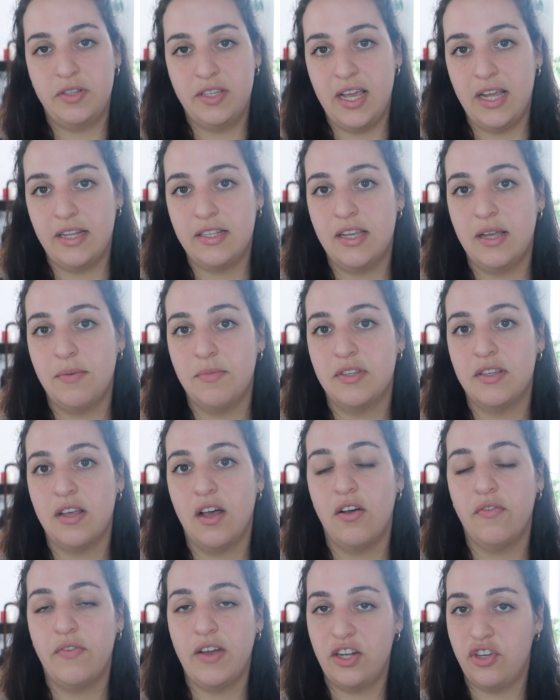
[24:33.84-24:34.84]
to protect
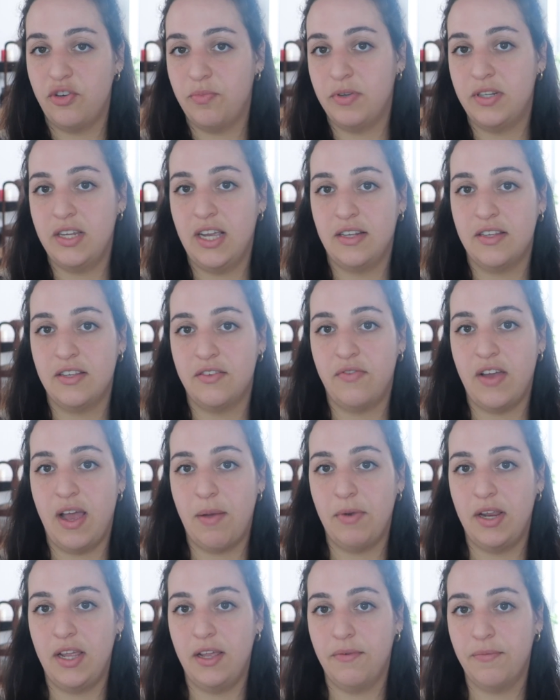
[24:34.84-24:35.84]
himself and to protect his
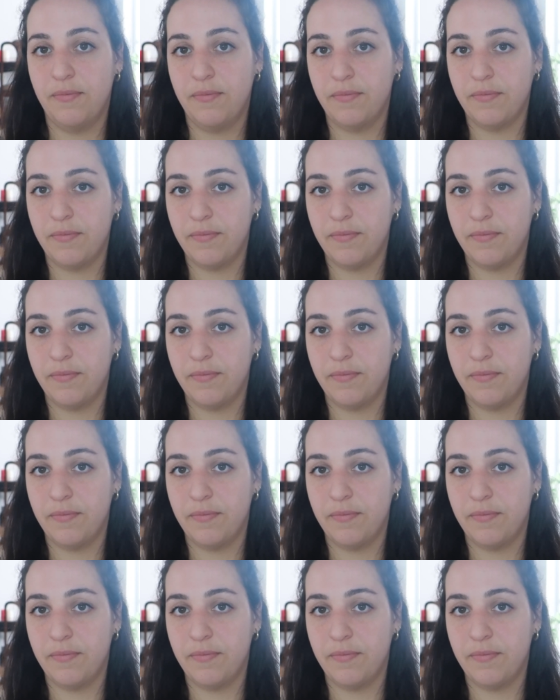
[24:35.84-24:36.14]
family.